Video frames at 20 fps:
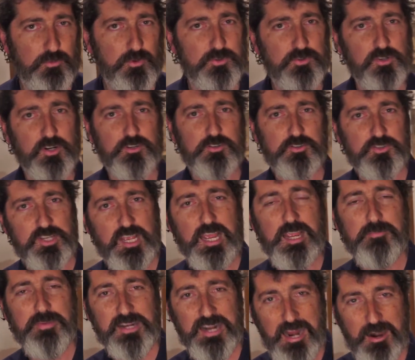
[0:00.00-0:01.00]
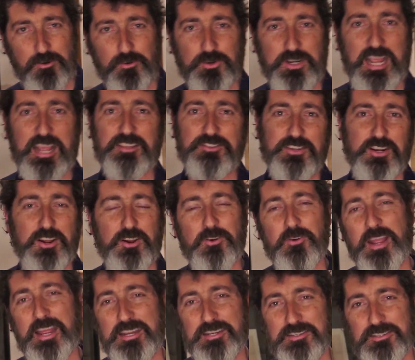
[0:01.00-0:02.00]
Wilson, I should say, but Harold
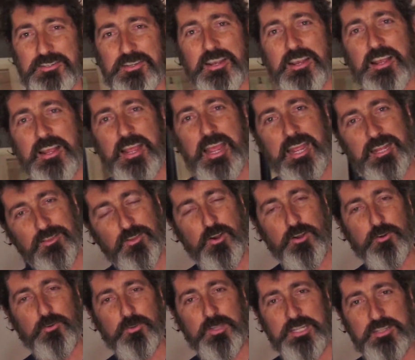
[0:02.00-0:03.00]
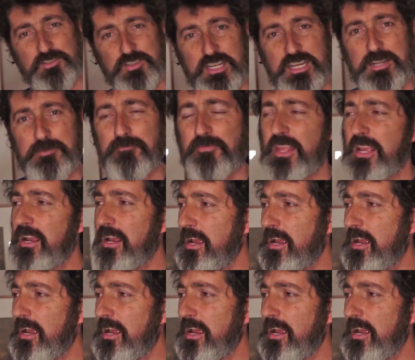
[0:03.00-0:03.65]
Cazneaux and Lionel Lindsay.